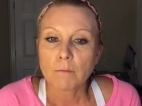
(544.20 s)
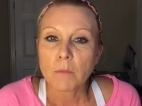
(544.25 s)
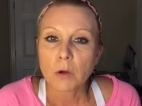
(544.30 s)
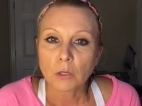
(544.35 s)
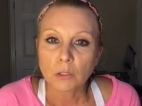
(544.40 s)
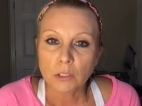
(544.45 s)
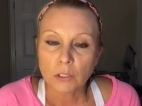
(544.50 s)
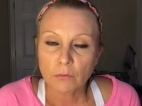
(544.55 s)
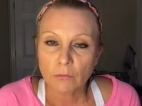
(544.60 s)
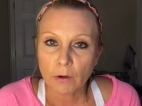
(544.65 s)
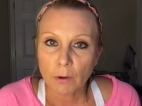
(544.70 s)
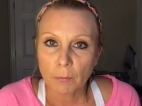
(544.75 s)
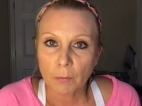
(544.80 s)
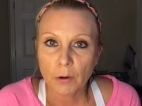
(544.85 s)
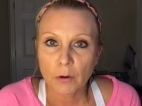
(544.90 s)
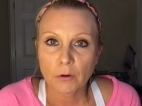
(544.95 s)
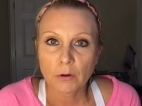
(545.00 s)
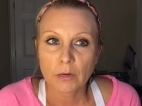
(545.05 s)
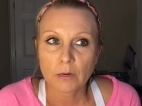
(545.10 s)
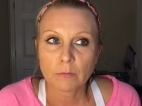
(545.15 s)
most of our
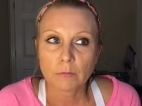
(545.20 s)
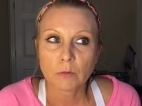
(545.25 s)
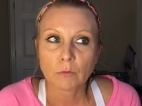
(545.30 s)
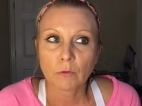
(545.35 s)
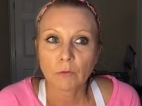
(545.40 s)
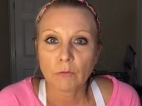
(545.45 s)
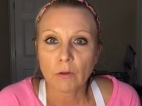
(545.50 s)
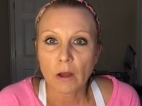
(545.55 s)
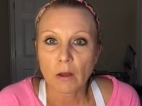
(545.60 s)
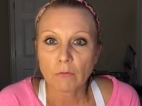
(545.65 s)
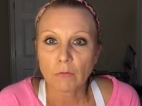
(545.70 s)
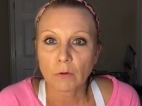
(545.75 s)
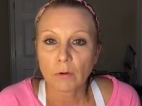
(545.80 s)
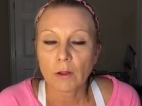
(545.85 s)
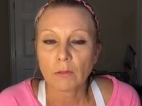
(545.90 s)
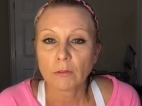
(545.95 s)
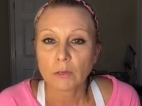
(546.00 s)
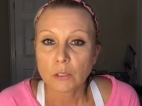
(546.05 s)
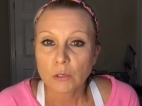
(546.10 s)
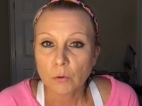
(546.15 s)
programs revolve
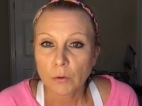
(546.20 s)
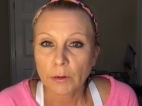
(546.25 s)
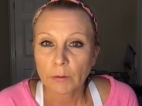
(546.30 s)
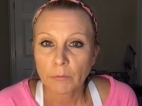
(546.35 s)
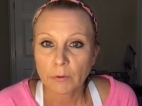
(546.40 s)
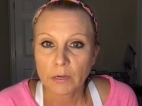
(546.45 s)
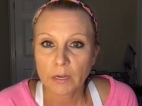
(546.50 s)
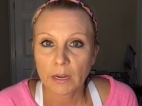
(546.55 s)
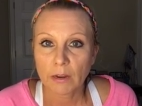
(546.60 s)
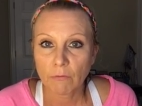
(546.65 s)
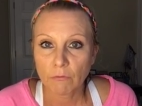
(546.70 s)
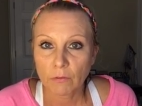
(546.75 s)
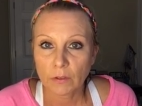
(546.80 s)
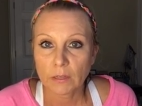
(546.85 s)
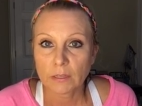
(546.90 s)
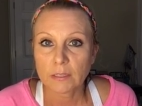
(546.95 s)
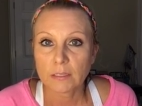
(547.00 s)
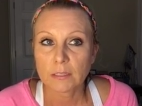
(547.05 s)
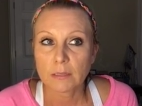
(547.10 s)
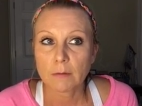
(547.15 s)
around the 21 day
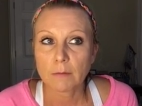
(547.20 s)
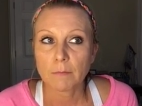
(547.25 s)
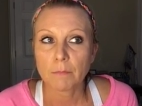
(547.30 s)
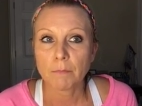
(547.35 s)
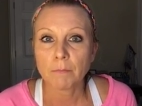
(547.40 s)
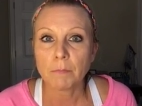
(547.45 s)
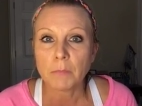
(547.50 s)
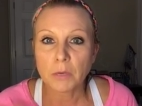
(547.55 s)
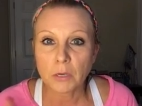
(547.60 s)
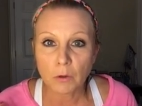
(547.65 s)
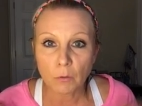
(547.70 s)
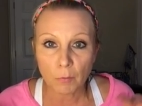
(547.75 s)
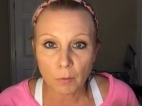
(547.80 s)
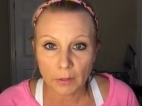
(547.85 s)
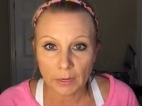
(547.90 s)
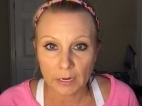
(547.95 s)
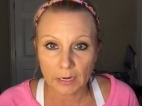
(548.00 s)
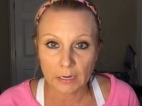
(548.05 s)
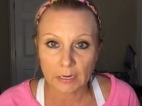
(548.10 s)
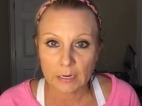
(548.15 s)
fix meal
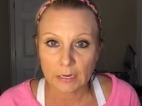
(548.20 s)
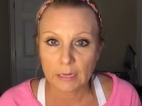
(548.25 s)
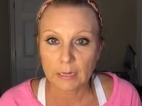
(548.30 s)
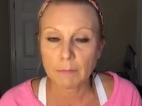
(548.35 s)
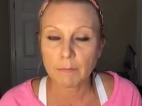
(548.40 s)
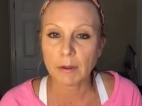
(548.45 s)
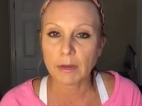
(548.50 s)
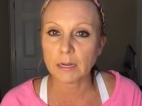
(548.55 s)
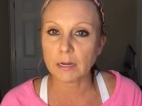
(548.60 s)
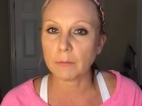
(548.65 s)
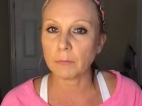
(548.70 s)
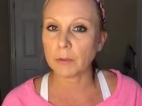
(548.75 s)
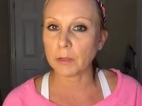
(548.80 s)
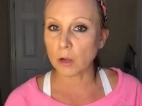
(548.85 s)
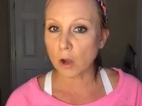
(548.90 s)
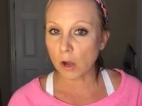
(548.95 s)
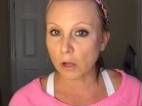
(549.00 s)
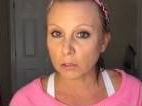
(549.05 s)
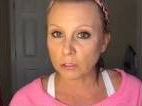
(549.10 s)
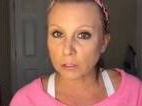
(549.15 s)
plan. It might not be
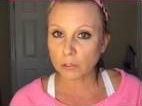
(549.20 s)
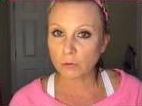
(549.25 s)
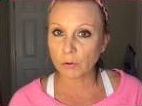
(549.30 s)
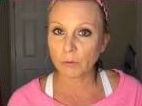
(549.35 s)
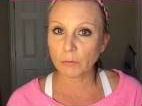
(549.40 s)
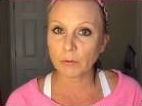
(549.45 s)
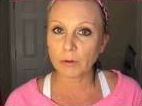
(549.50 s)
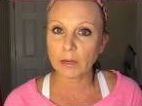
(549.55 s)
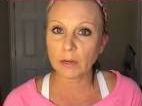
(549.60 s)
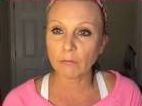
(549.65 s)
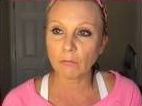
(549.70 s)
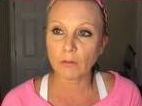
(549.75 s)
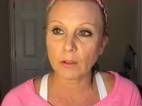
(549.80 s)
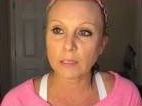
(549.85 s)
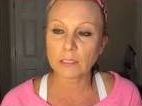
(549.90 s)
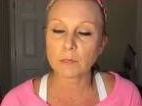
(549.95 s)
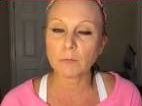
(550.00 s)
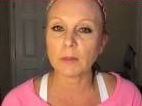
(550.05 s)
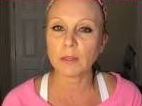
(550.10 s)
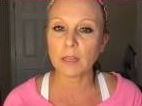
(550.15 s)
called a 21 day
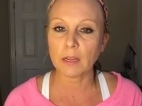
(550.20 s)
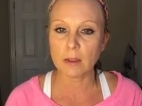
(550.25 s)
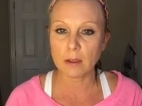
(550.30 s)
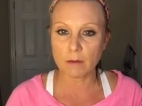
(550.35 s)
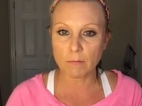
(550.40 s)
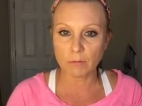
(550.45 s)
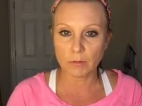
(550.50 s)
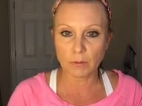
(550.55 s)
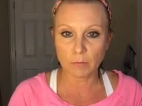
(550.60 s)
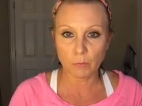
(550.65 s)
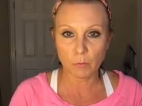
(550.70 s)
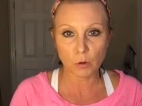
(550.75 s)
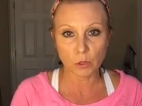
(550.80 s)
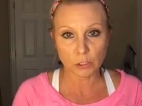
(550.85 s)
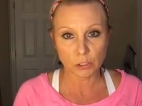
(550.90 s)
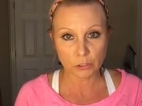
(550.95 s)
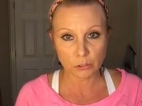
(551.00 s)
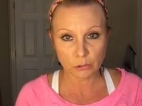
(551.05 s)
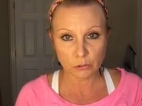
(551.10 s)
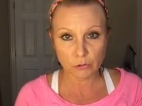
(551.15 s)
fix, but they come with the
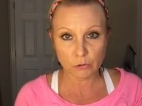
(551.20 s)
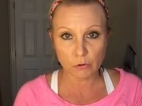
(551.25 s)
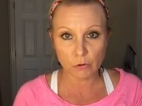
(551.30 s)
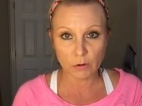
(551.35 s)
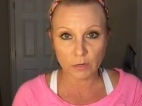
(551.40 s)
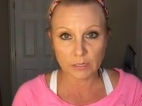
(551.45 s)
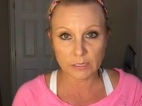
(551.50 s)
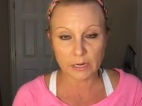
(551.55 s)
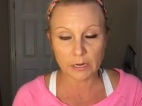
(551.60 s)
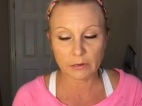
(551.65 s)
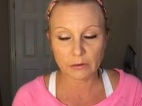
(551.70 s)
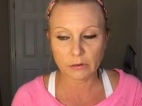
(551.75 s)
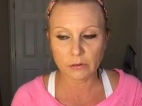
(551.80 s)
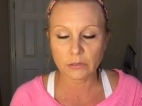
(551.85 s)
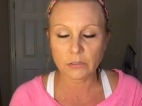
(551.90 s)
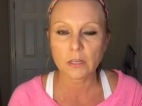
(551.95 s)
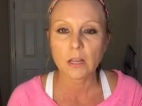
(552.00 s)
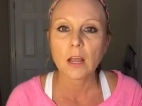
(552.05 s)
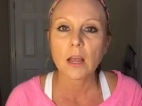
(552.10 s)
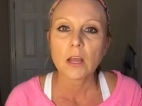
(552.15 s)
portion control
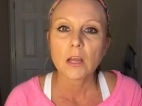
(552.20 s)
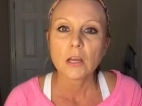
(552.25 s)
containers.